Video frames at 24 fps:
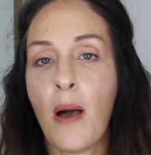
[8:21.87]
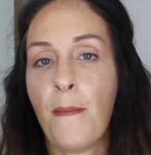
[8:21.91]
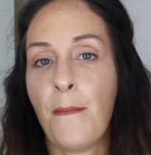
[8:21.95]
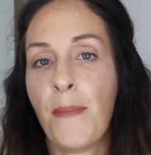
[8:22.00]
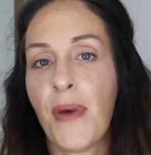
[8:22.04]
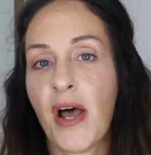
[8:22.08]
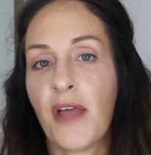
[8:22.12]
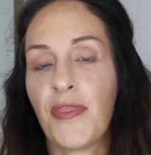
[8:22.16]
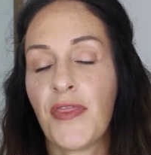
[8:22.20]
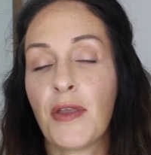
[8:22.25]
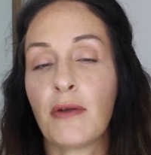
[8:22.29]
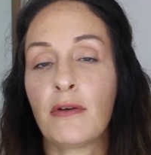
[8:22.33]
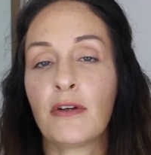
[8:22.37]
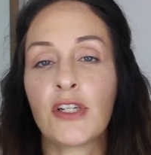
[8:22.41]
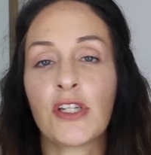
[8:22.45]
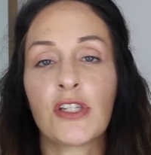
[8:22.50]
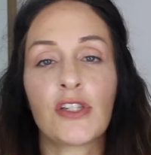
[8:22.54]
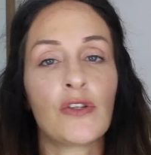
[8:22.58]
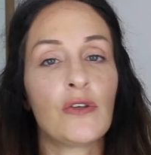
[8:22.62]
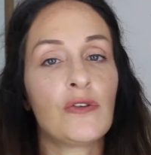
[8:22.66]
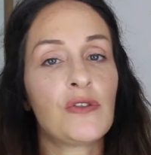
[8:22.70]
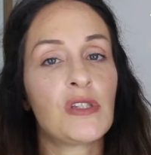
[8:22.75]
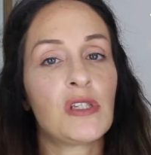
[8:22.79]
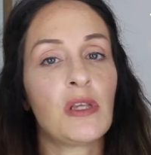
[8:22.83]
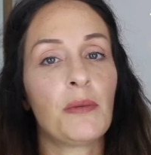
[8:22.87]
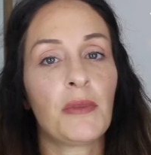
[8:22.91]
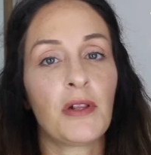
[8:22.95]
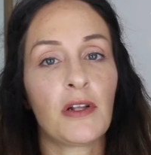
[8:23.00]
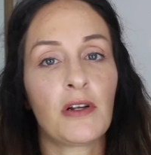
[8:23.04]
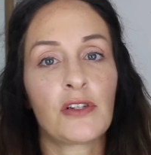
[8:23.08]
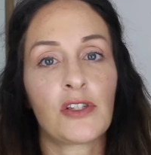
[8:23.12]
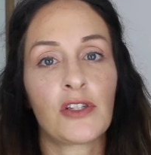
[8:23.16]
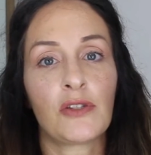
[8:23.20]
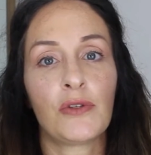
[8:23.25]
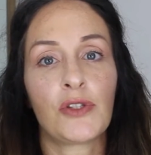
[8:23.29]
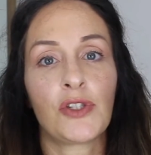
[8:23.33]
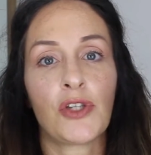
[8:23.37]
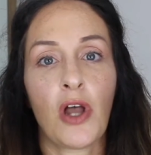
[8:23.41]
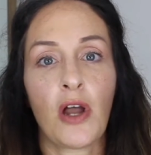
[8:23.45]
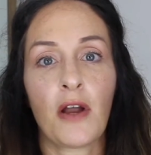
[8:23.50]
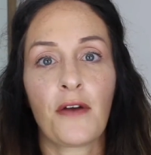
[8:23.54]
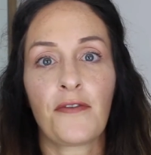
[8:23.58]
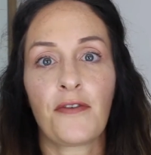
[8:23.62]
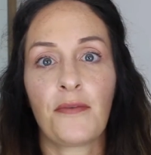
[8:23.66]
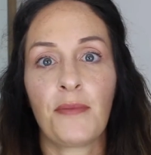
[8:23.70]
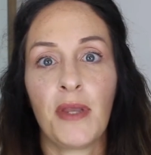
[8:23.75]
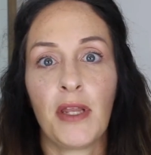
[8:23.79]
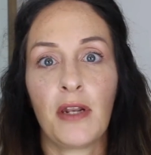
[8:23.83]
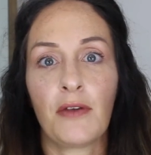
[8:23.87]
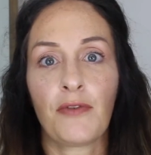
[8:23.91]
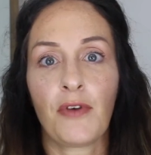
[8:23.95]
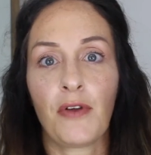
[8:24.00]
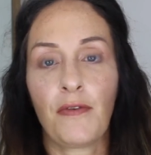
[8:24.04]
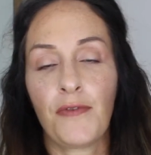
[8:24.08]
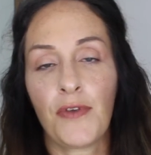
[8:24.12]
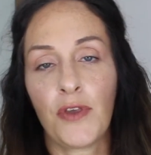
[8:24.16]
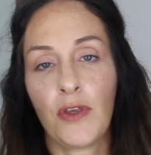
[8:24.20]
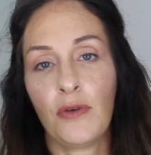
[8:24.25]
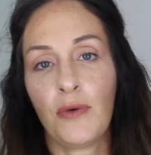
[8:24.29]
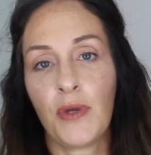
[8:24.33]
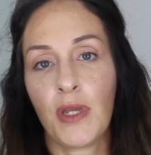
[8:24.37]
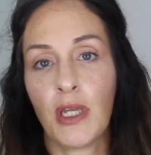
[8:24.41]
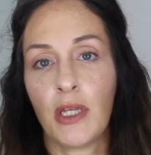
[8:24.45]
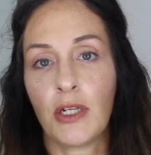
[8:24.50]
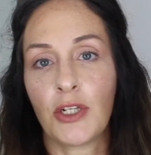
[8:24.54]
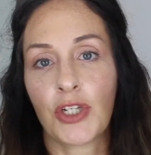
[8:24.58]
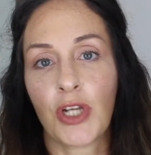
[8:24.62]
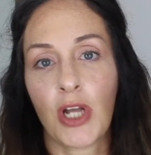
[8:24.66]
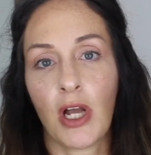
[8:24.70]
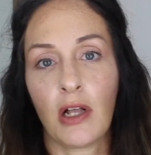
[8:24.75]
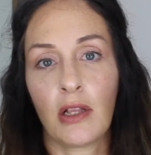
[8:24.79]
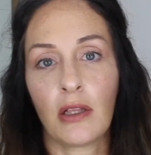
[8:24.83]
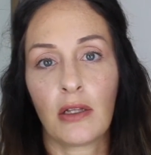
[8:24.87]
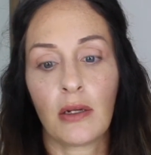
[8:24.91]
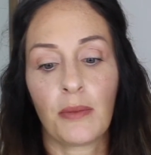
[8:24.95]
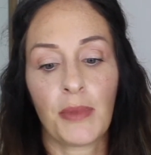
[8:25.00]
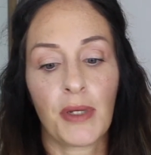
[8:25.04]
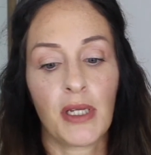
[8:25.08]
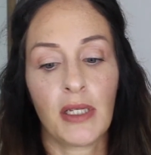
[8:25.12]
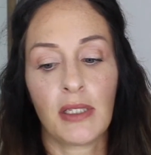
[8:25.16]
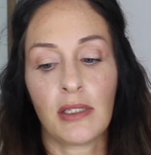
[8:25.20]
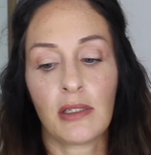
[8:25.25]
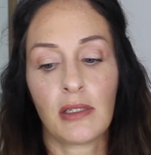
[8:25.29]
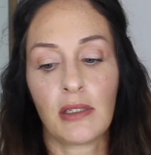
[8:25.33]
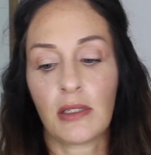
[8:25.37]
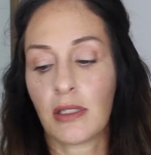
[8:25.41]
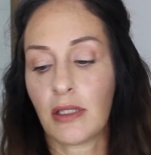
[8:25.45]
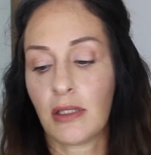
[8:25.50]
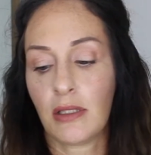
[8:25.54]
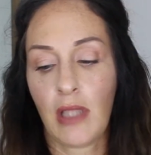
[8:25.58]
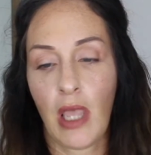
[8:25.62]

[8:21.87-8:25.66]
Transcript: but they were just so similar, so it's hard for me to review each color because